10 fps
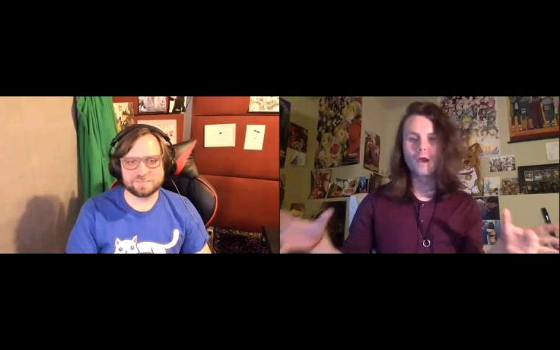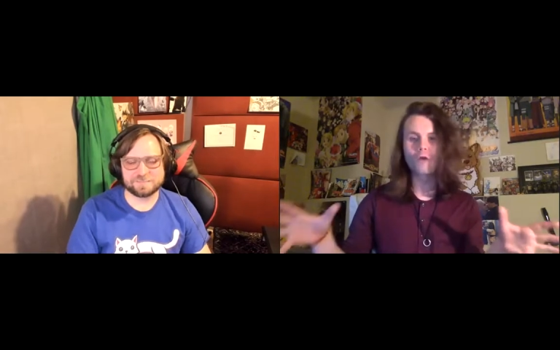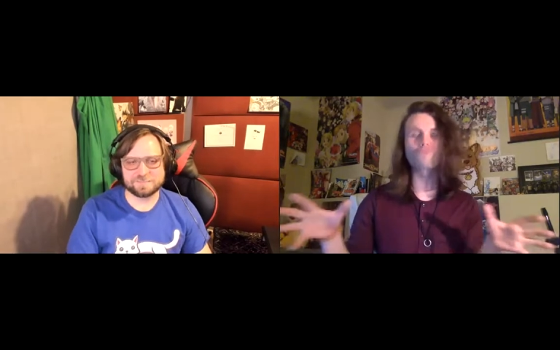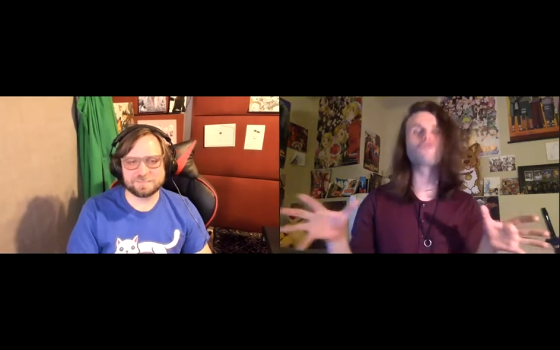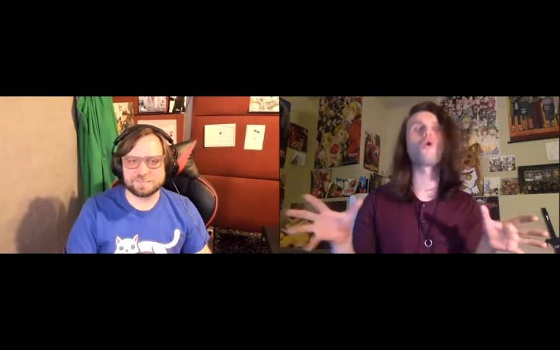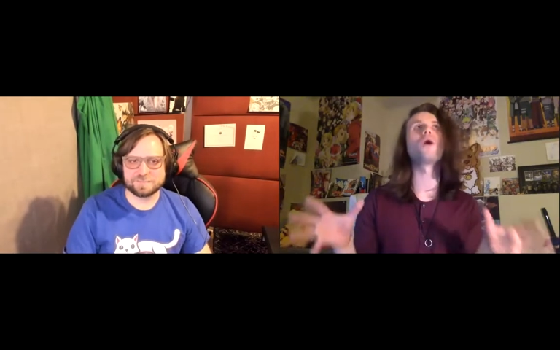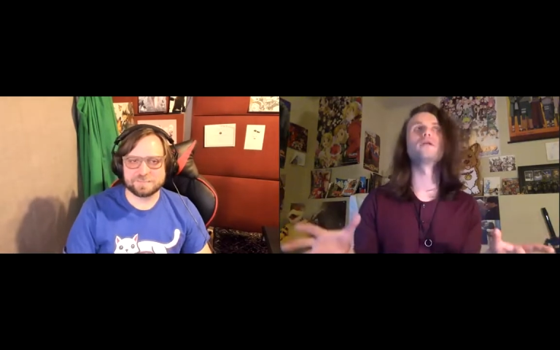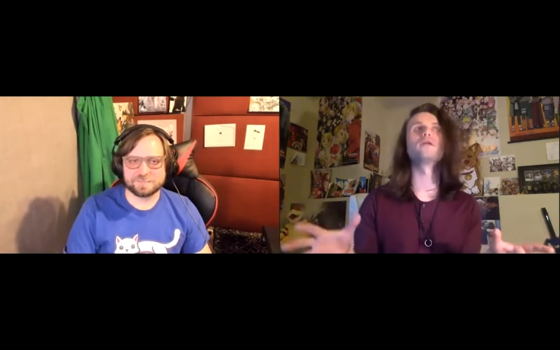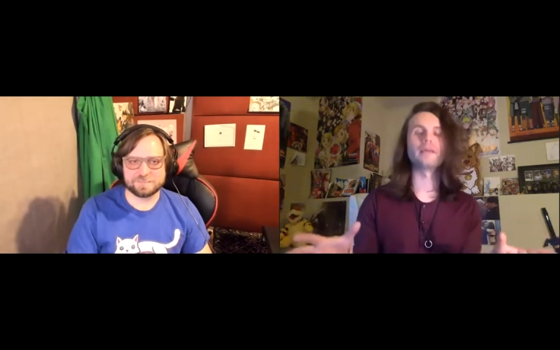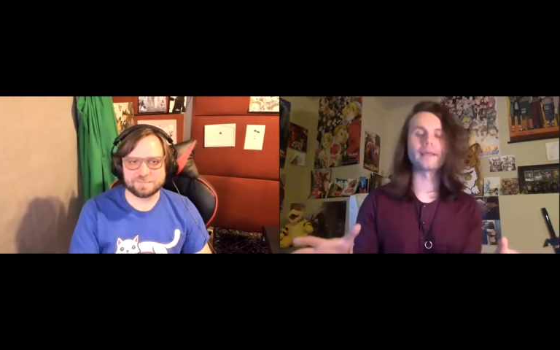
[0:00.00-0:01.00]

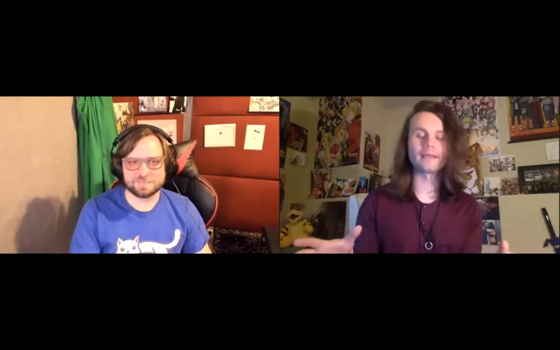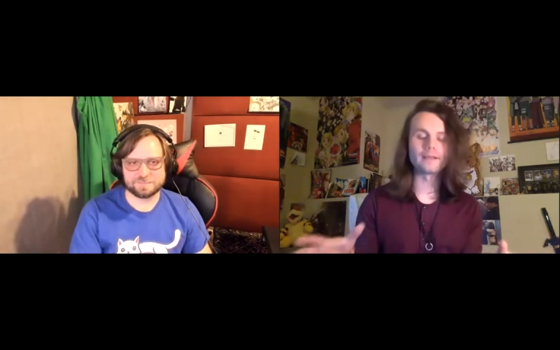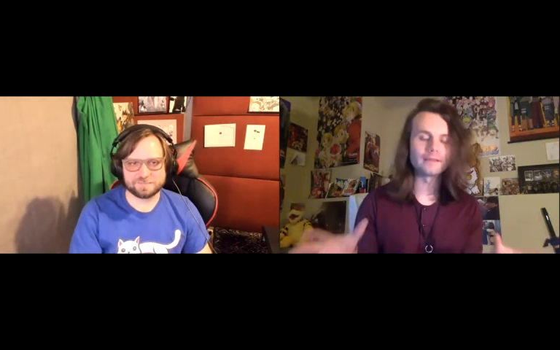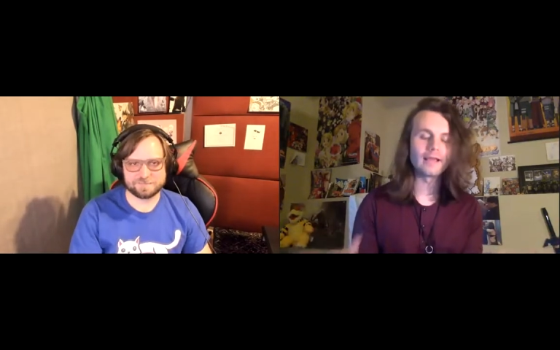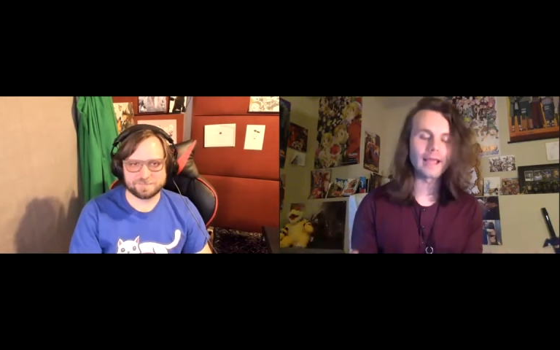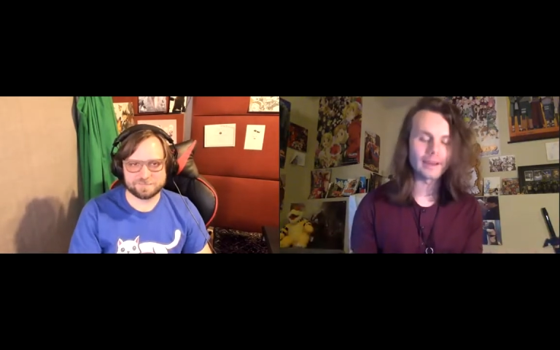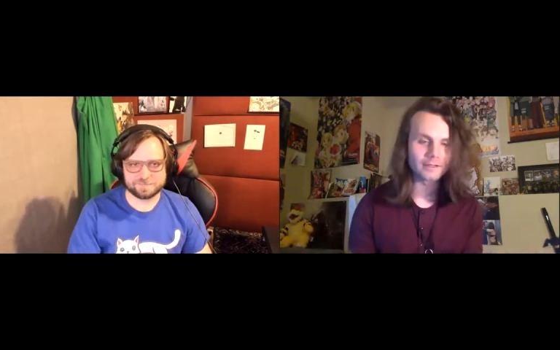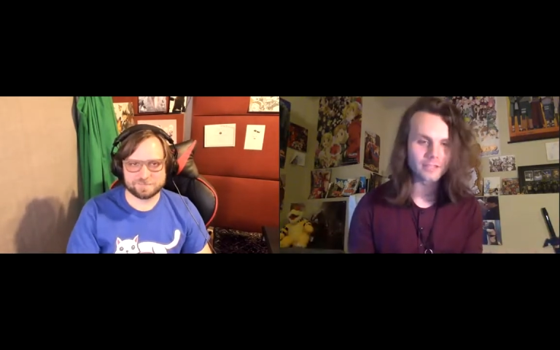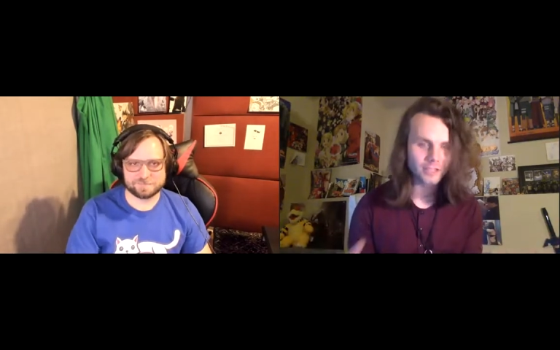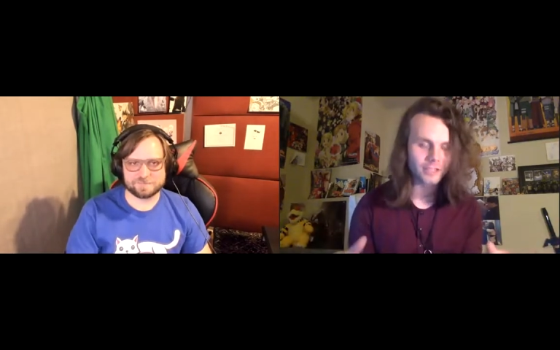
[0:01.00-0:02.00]
Speaker 1: royally late
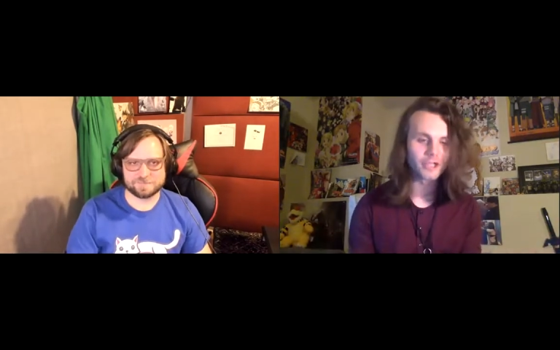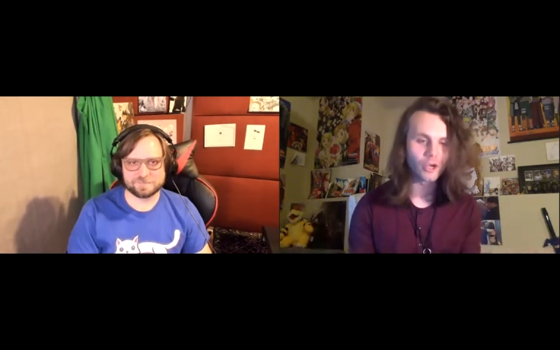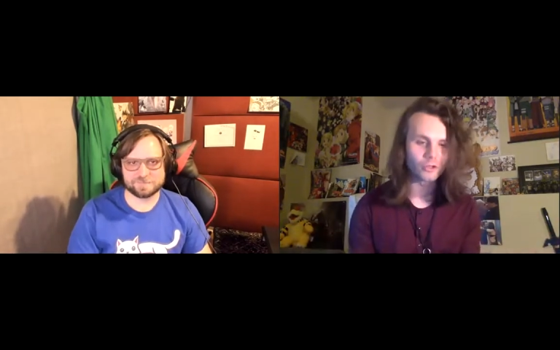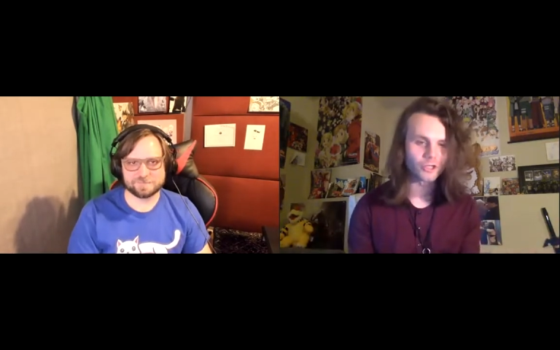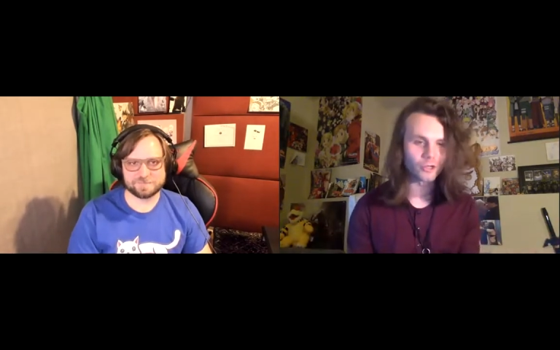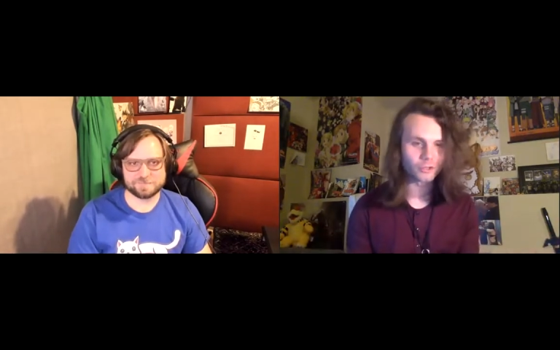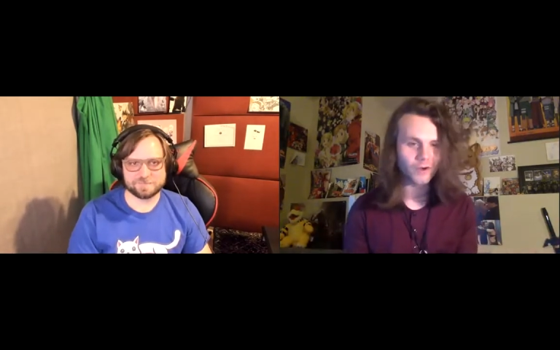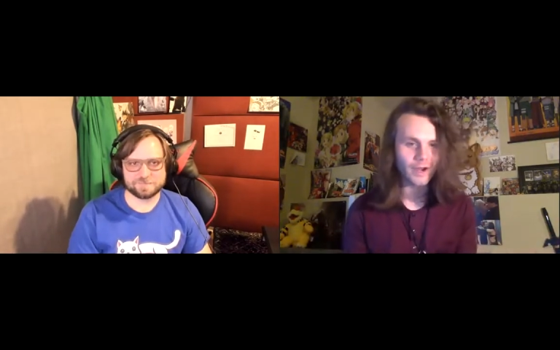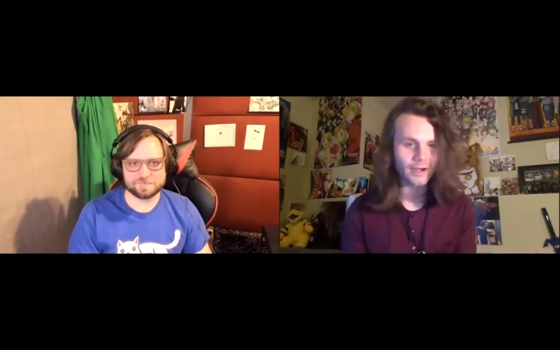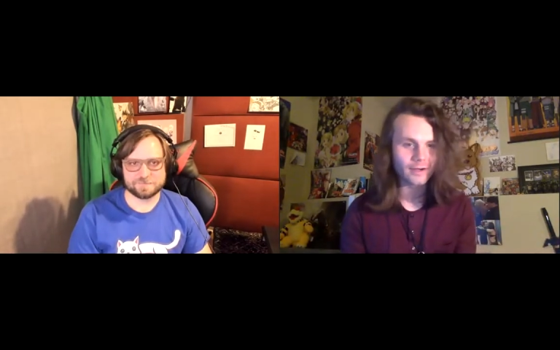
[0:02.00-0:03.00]
to the JoJo
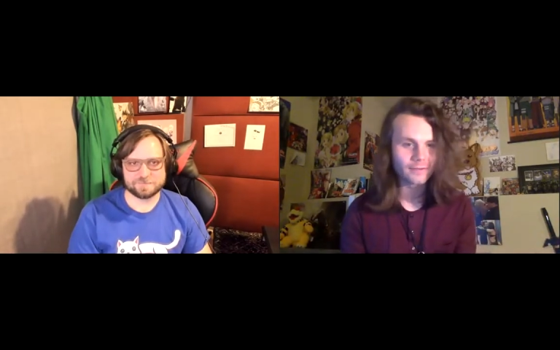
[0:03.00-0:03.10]
train.